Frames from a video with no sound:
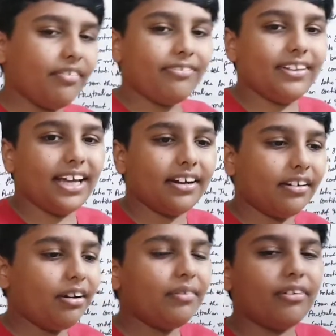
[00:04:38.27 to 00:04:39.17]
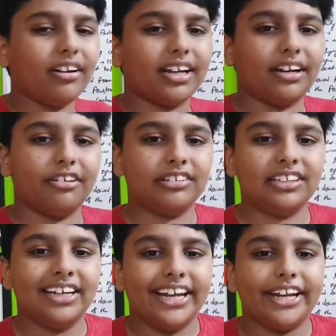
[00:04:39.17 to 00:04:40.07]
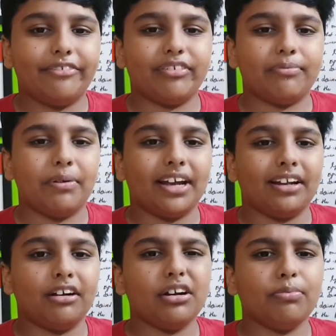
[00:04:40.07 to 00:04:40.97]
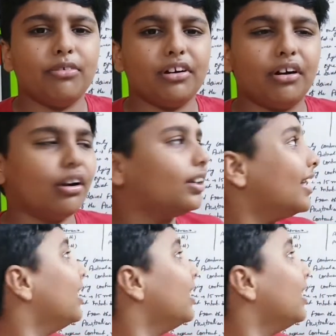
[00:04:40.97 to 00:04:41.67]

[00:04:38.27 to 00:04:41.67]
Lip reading: there are volcanoes, it would be a lot more hotter